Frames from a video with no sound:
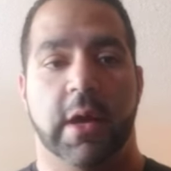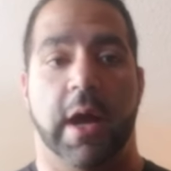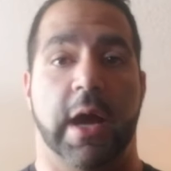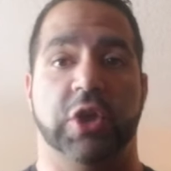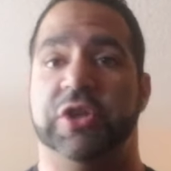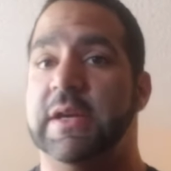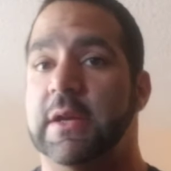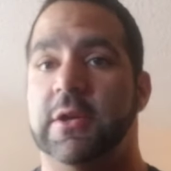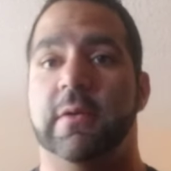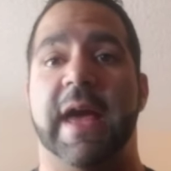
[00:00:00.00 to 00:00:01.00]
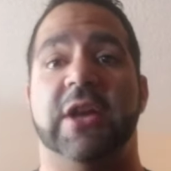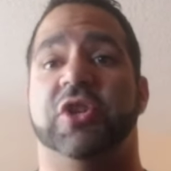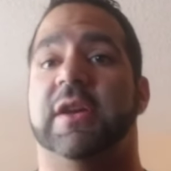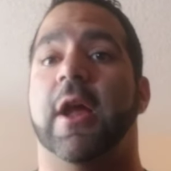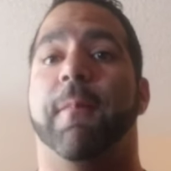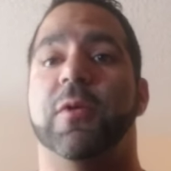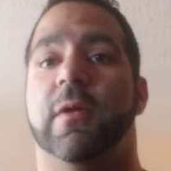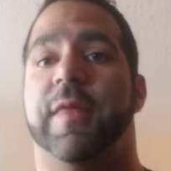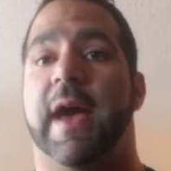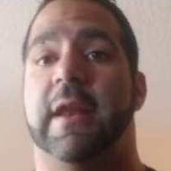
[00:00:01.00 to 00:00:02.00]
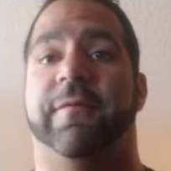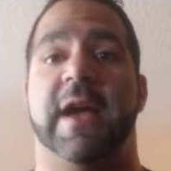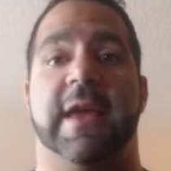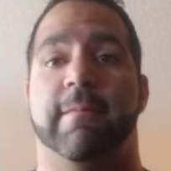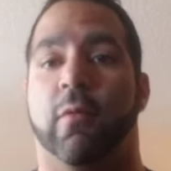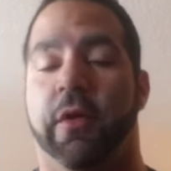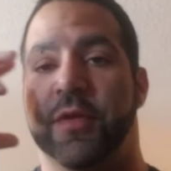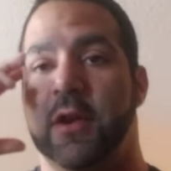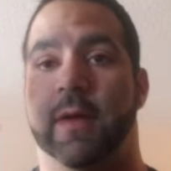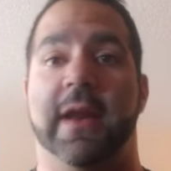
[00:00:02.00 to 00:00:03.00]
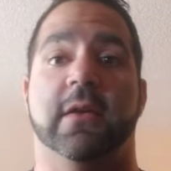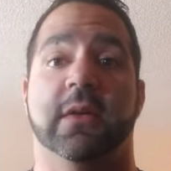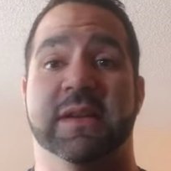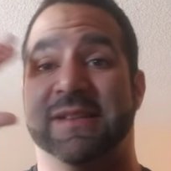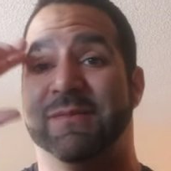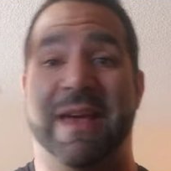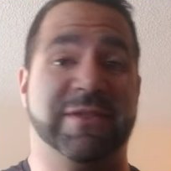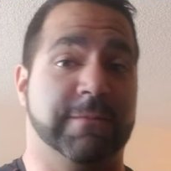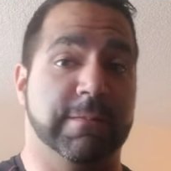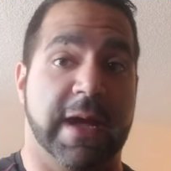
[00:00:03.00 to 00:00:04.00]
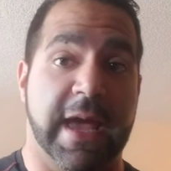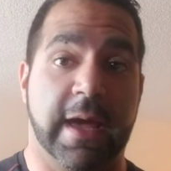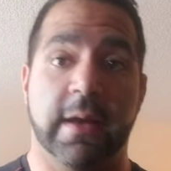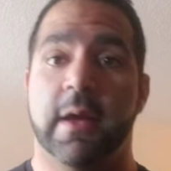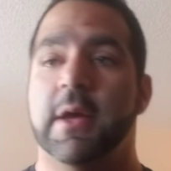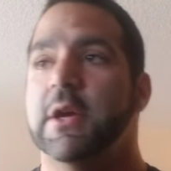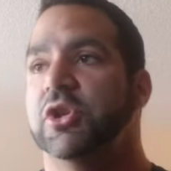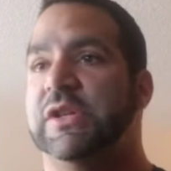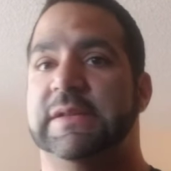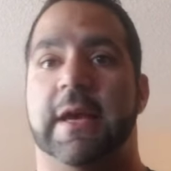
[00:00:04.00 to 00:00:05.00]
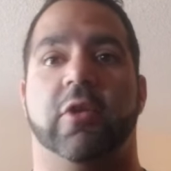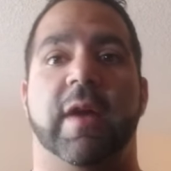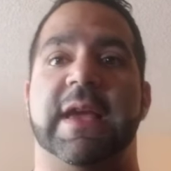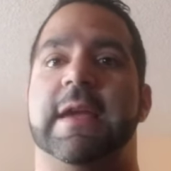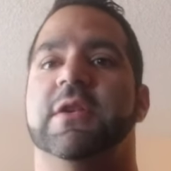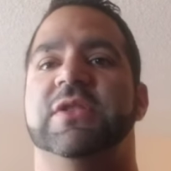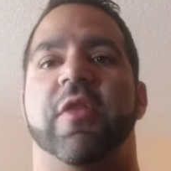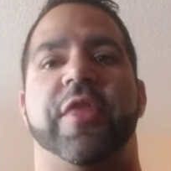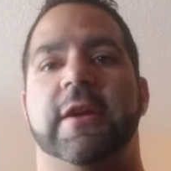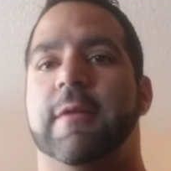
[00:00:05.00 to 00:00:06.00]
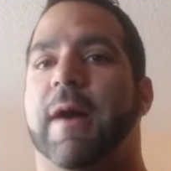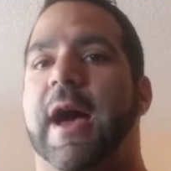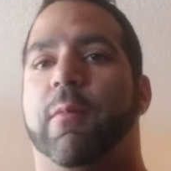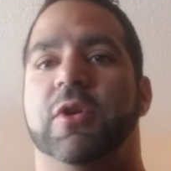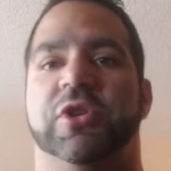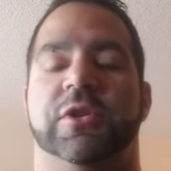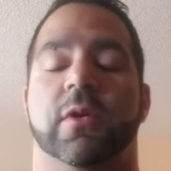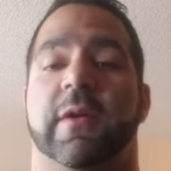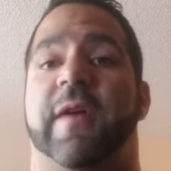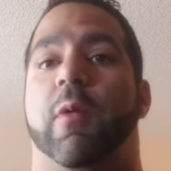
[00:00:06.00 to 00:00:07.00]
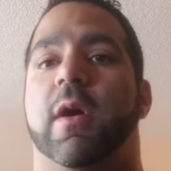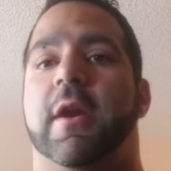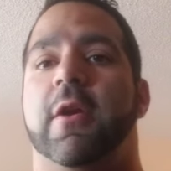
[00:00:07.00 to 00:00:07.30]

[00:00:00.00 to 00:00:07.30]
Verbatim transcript: Uh, she can do that. She can help you with that. If I get more theoretical, because sometimes I'm in my head, she's like, great, here's the theory behind what you're doing. If I want